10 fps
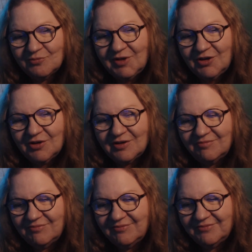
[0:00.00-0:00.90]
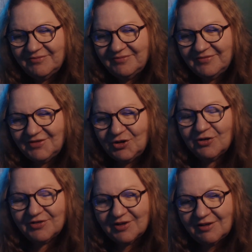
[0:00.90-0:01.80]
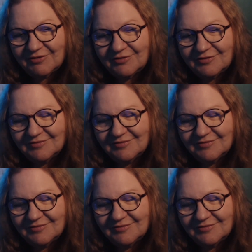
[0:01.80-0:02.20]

Be good to yourself.